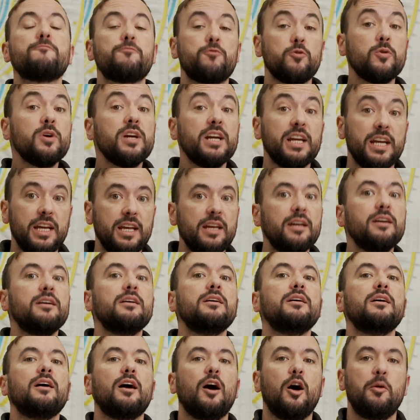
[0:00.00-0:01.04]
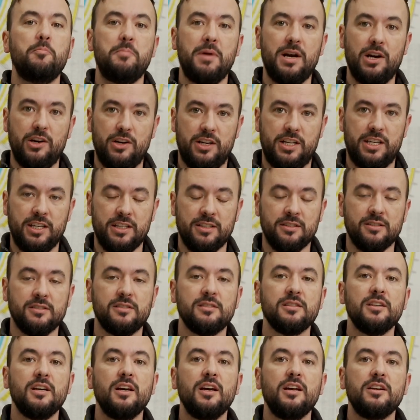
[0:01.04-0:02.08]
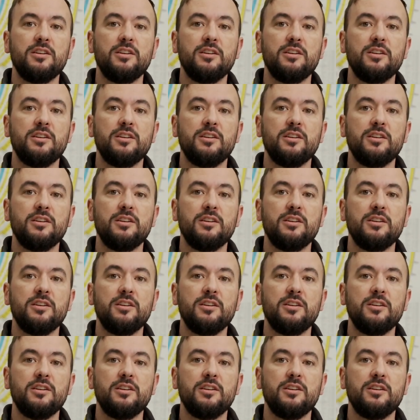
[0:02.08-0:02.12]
free Americans